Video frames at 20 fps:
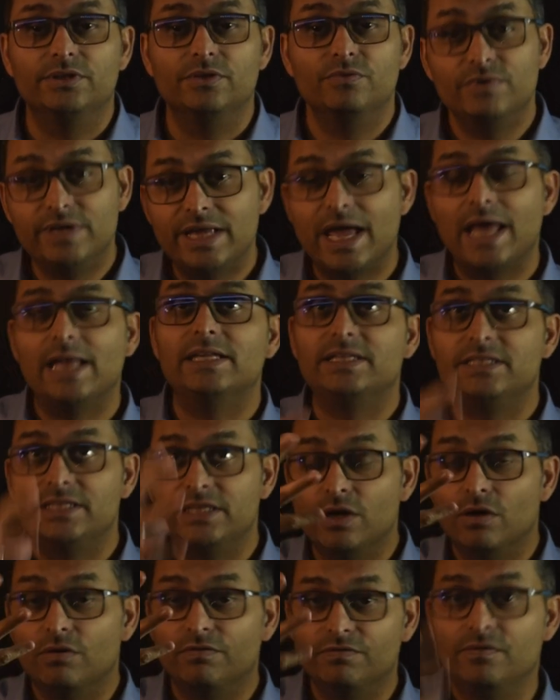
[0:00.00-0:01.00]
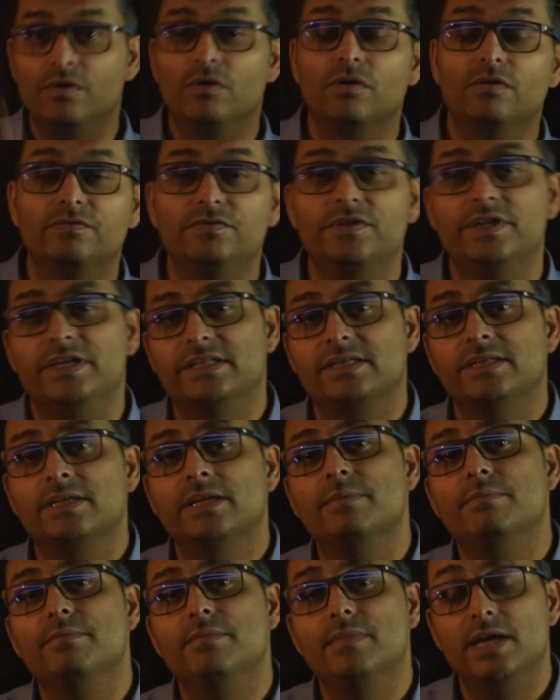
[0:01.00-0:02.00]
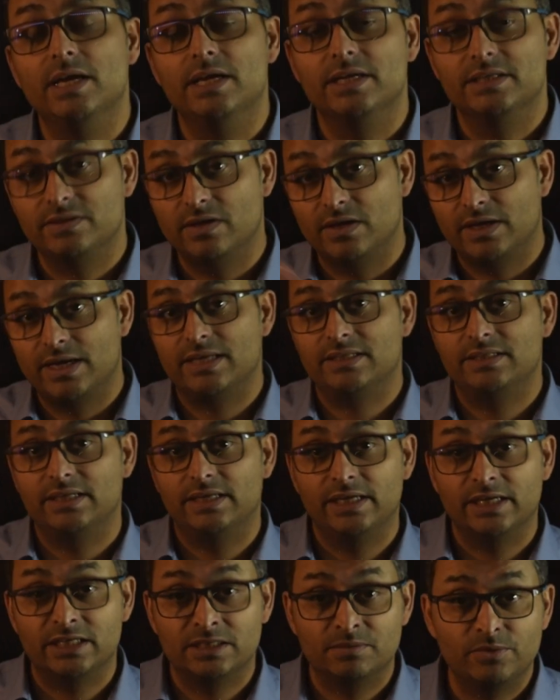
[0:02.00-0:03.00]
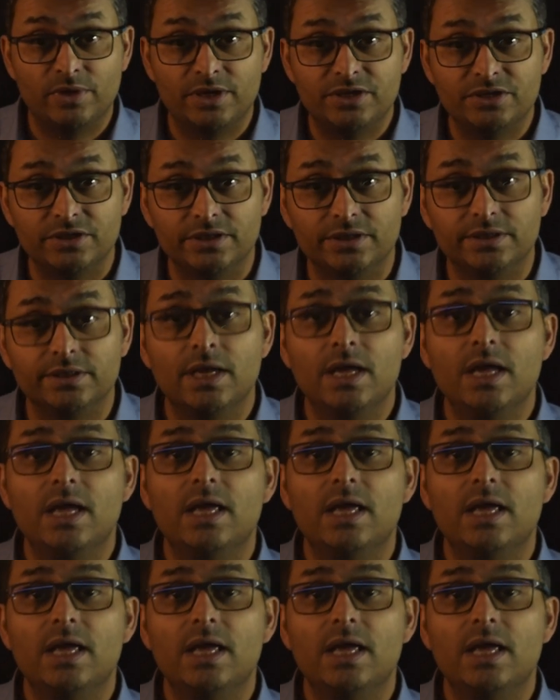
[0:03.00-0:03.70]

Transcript: the reality of this sarcastic expression,